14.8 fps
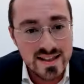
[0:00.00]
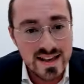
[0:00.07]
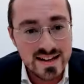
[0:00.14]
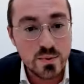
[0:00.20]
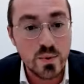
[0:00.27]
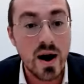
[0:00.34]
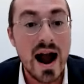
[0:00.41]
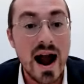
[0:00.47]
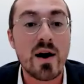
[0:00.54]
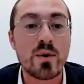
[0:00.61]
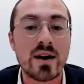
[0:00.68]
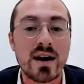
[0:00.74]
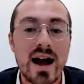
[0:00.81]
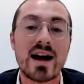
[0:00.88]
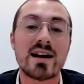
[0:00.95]
That's where
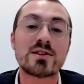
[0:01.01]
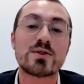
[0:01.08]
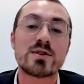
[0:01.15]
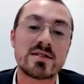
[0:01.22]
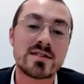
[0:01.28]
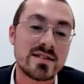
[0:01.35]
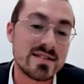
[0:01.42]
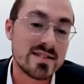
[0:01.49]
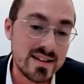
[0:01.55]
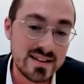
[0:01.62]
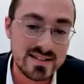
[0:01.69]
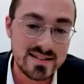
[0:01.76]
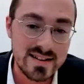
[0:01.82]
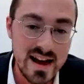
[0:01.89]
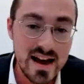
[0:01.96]
our consciousness
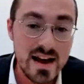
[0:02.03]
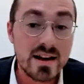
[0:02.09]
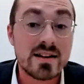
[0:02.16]
is,